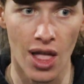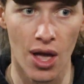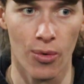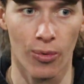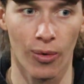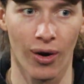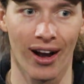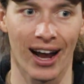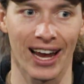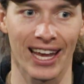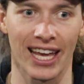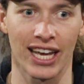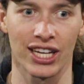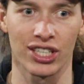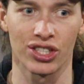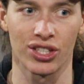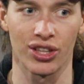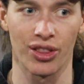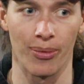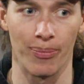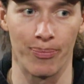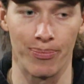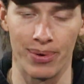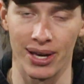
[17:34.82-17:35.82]
Where I
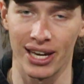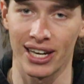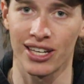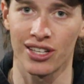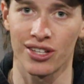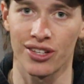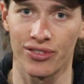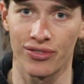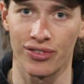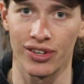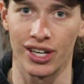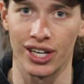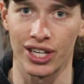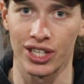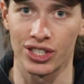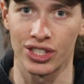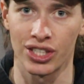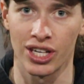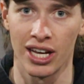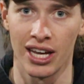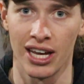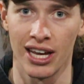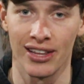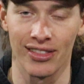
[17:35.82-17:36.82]
catch the biggest
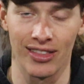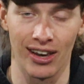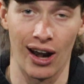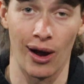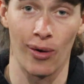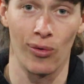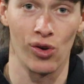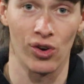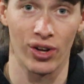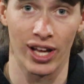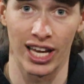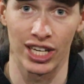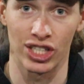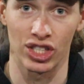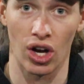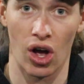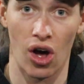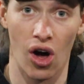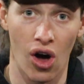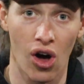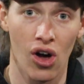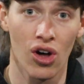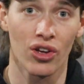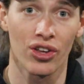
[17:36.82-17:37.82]
fish that I will catch
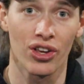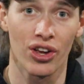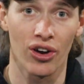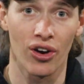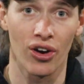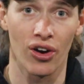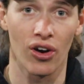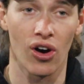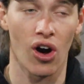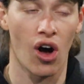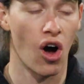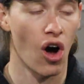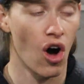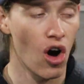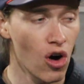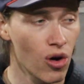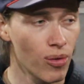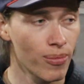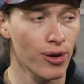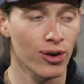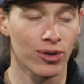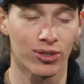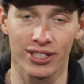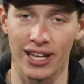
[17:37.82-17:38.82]
all year,
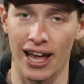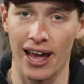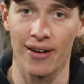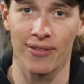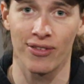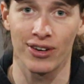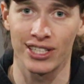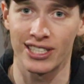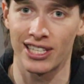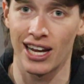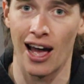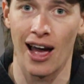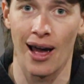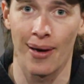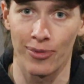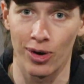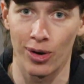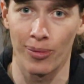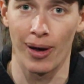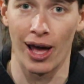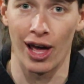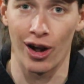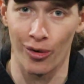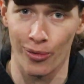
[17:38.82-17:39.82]
almost every time,
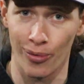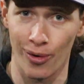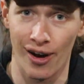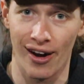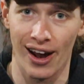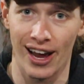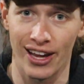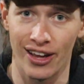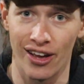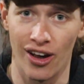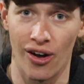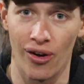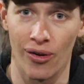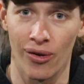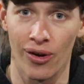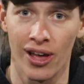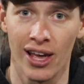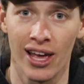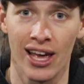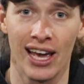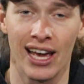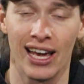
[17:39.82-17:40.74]
no matter where I go,